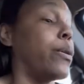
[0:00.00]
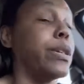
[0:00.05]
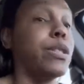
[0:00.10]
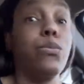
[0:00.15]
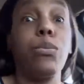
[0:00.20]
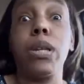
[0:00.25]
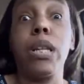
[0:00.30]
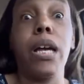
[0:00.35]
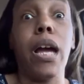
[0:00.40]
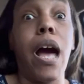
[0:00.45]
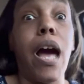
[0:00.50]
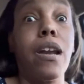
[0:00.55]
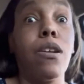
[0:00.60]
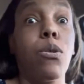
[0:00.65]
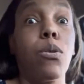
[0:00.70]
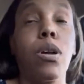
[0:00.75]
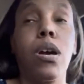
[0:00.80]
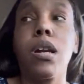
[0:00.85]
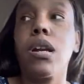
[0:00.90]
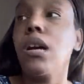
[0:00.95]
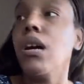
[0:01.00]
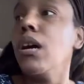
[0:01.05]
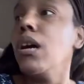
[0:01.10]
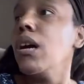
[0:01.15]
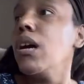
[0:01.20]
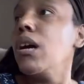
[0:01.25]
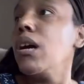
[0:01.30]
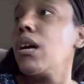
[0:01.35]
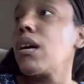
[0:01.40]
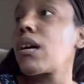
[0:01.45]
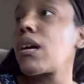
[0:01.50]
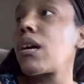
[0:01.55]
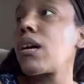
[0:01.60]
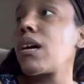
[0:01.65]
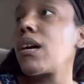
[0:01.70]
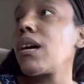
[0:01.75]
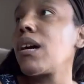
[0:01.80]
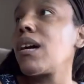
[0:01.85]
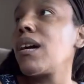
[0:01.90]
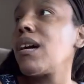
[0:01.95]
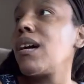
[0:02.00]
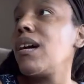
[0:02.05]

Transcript: It's probably not. Hold on.